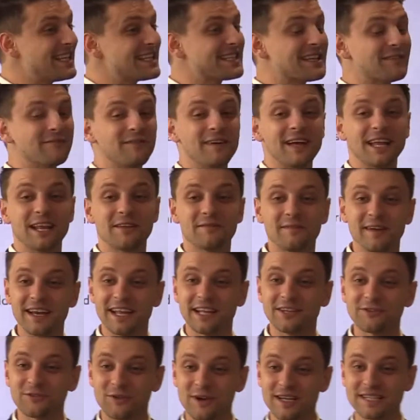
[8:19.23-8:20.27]
This is a very,
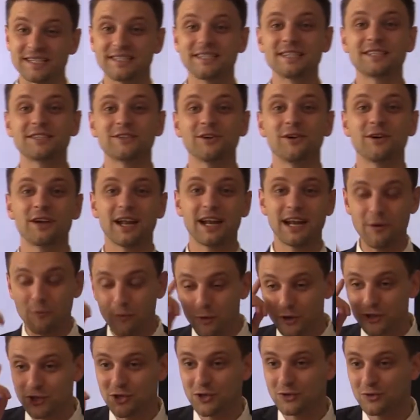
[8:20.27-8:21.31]
very interesting story, and I
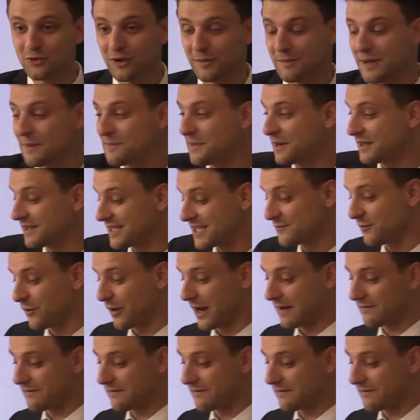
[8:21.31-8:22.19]
want you to remember this